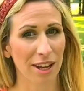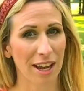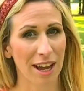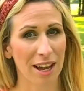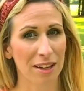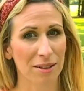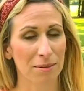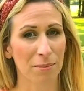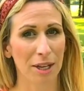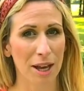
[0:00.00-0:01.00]
I had
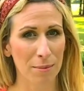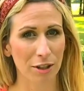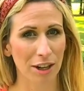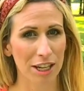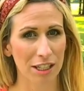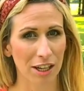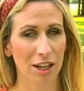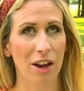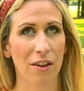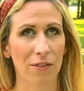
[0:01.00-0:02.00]
my MRI done
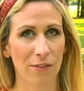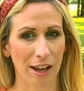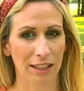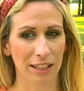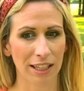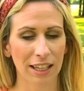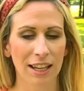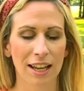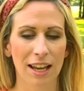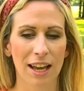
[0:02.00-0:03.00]
finally,
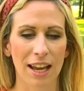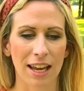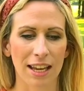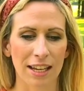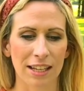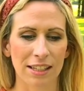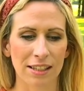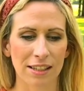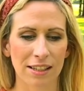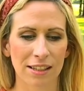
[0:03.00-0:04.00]

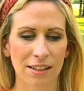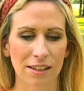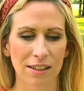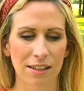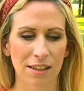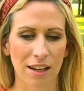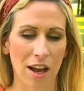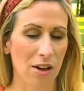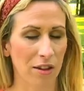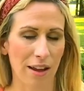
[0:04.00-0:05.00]
and uh,
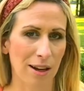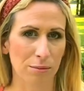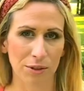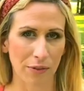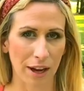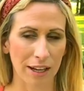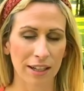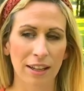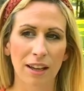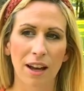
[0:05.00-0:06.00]
all that was fine.